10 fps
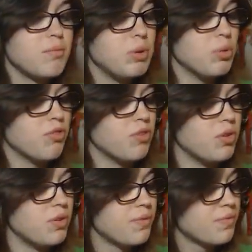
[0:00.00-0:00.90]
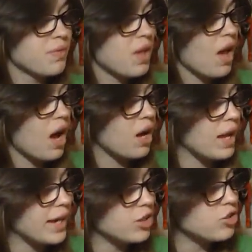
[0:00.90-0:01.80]
Beautiful. I
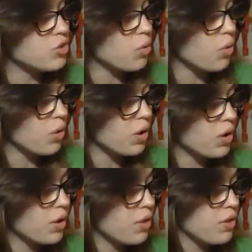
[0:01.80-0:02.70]
adore